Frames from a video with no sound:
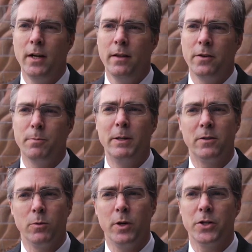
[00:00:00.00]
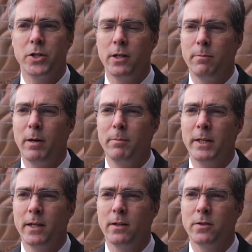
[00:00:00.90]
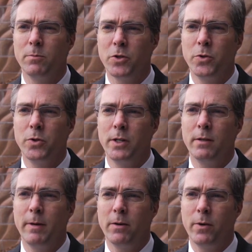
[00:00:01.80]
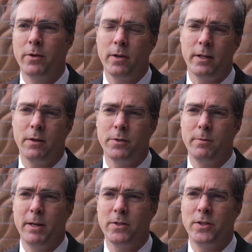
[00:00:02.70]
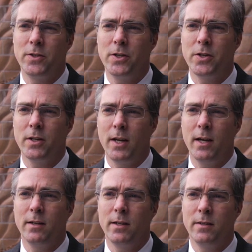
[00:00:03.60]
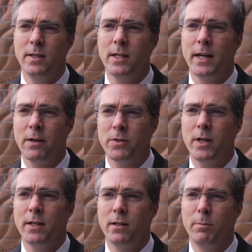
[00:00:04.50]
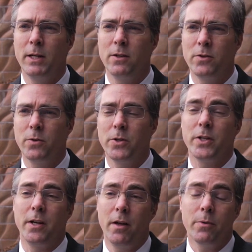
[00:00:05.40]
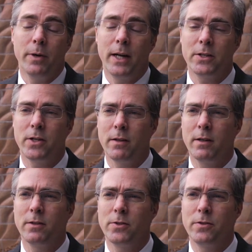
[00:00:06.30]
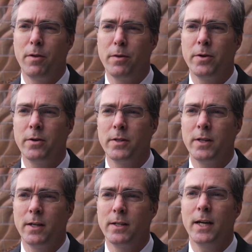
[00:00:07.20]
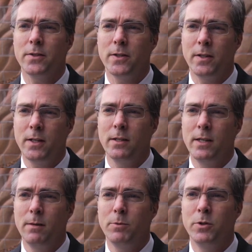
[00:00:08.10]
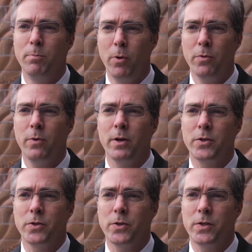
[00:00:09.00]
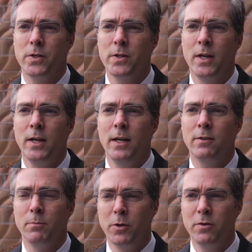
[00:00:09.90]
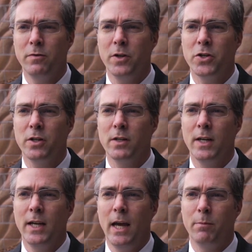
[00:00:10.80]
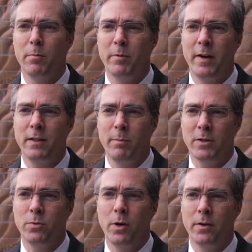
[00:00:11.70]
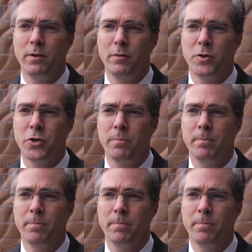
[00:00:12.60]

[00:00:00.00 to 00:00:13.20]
there's been some question in the public and some scrutiny about whether or not that was the best decision. And indeed, an outside independent source, another one, actually, I think this is the third, said, yes, indeed, keep both water sources. It's the most efficient and will provide the best water in the future.